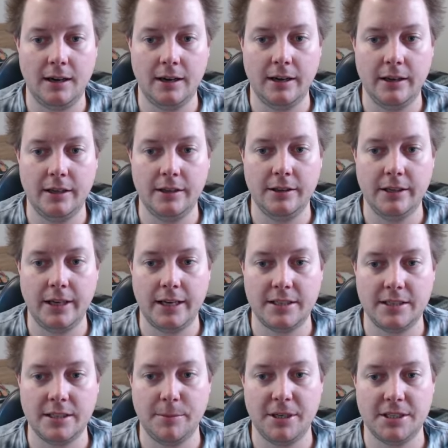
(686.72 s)

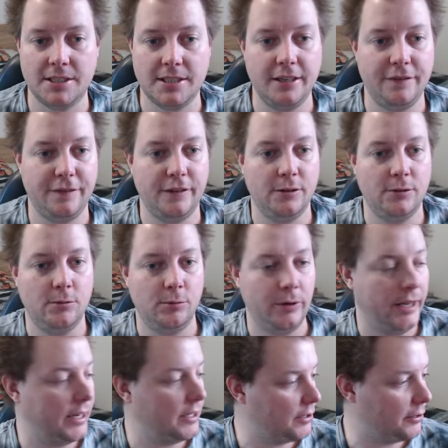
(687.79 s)
SMSC field
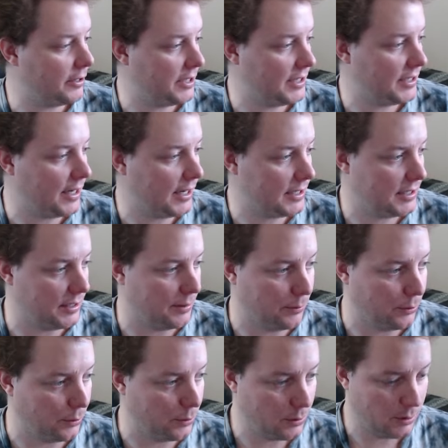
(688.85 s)
we enter a star
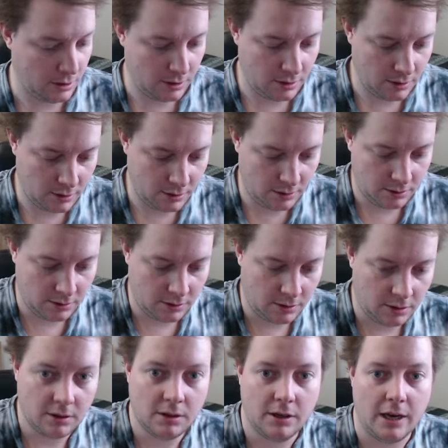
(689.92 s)
symbol,
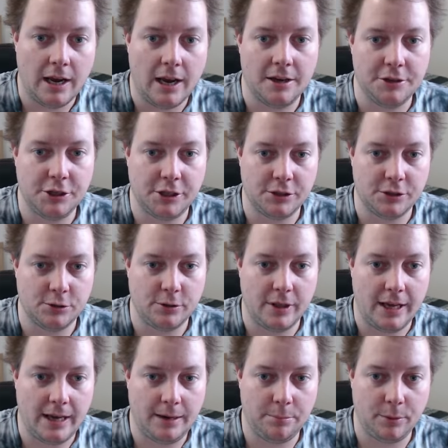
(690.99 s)
and you can do
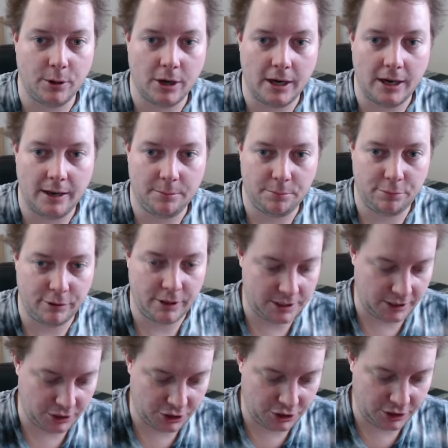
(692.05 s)
that by
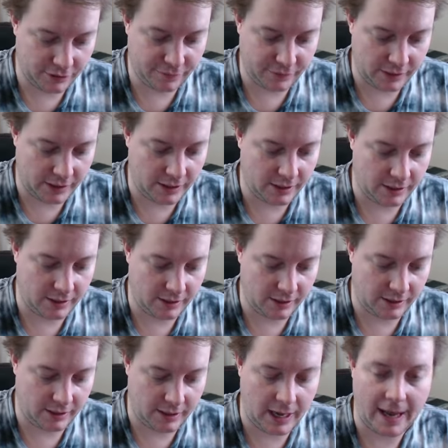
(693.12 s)
pressing Shift and
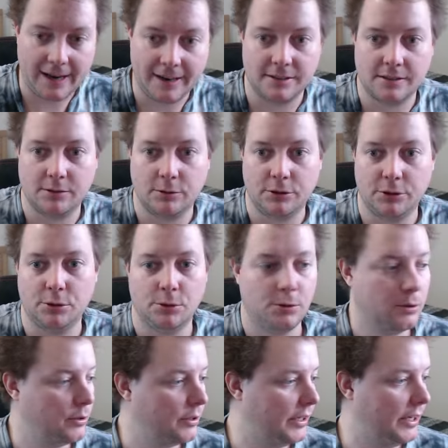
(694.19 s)
8 on
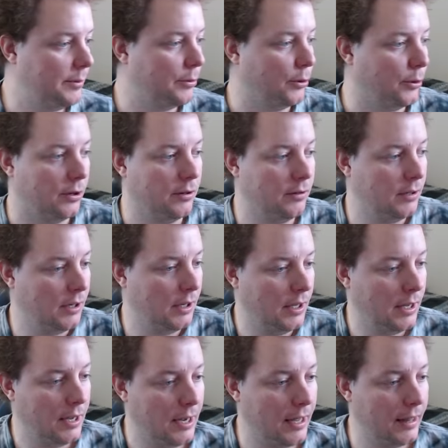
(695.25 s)
your keyboard,
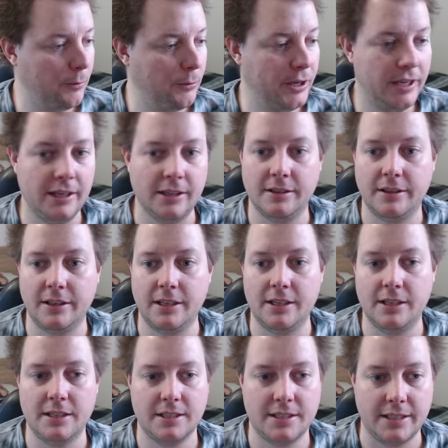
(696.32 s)
and then we hit the
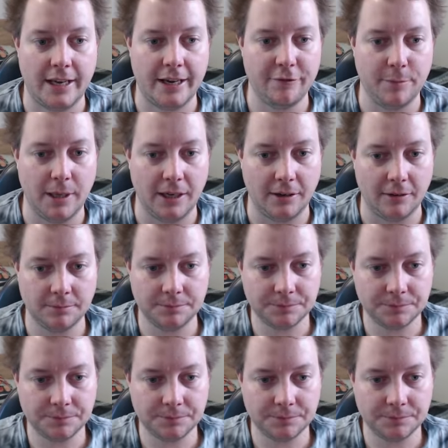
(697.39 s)
save button.